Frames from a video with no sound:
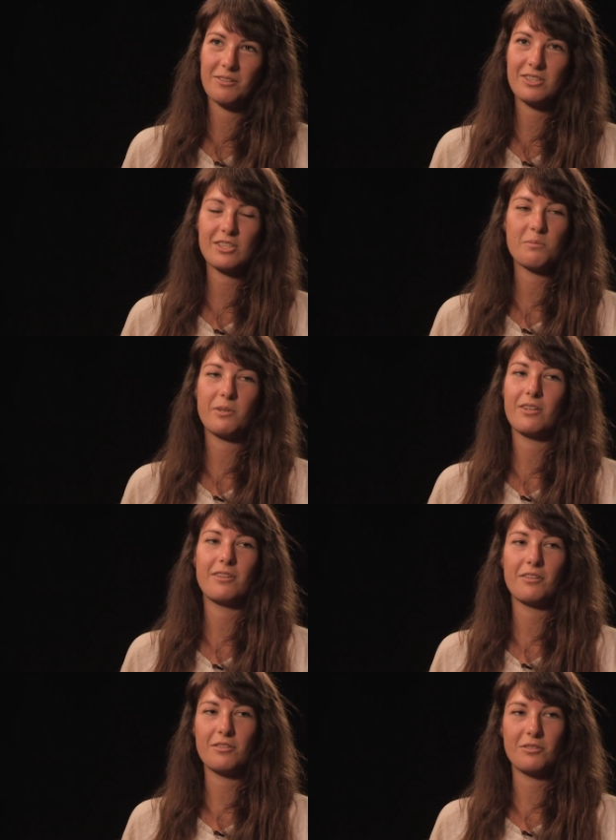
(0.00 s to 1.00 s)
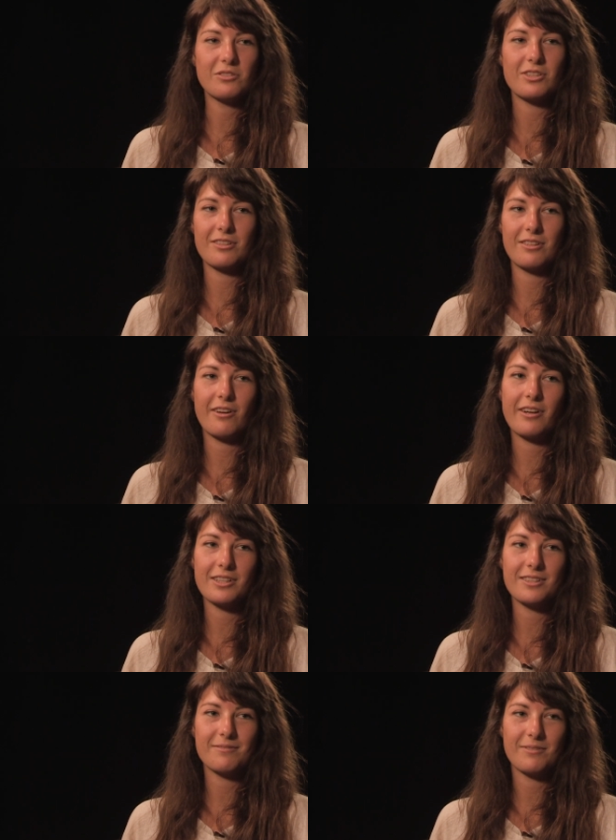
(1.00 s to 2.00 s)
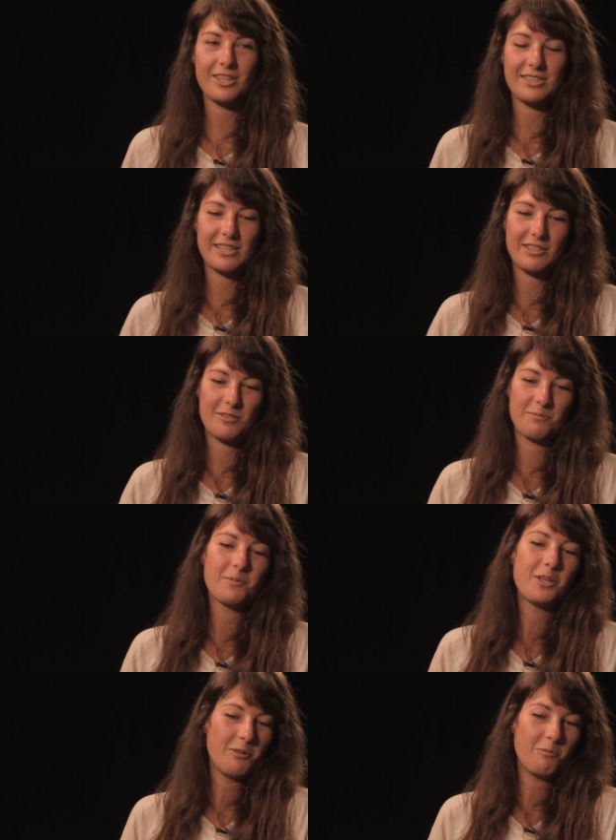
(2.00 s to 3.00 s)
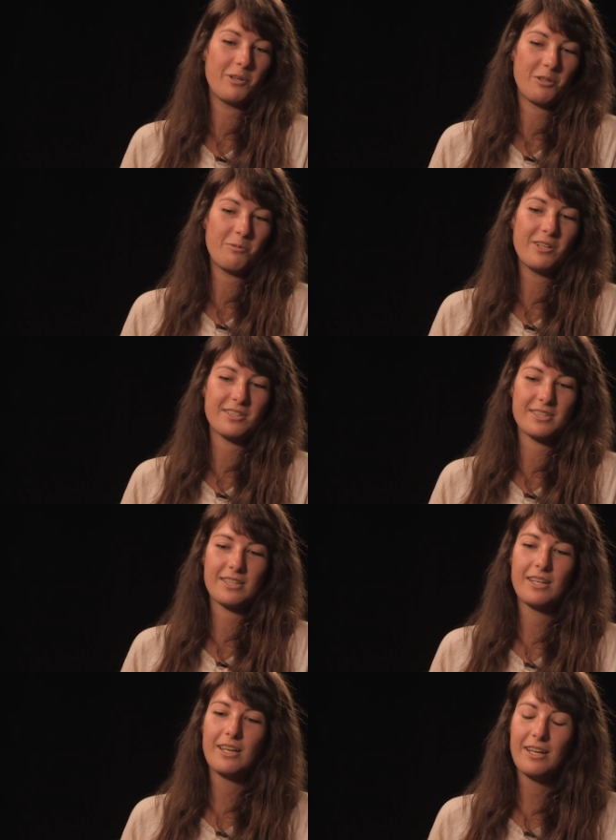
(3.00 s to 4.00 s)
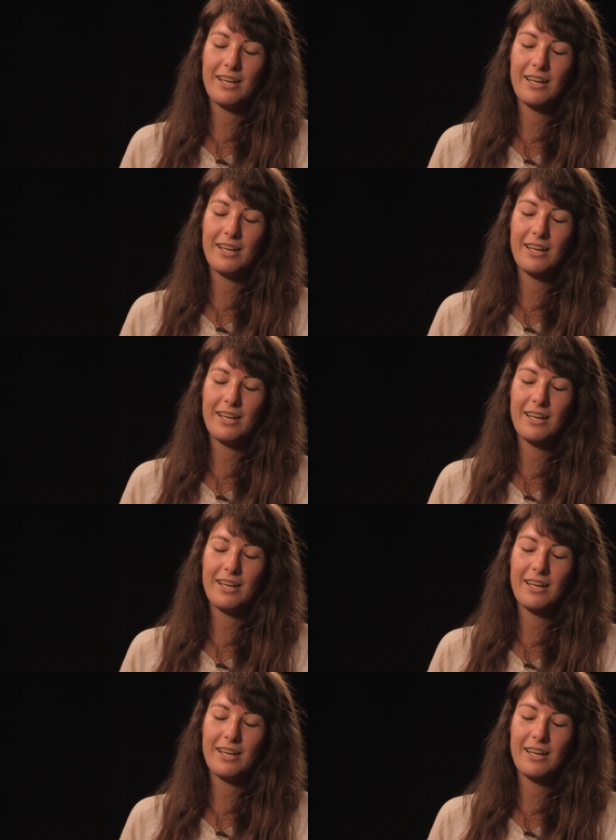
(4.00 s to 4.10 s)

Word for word: you know it's just part of their culture the art because that's where it was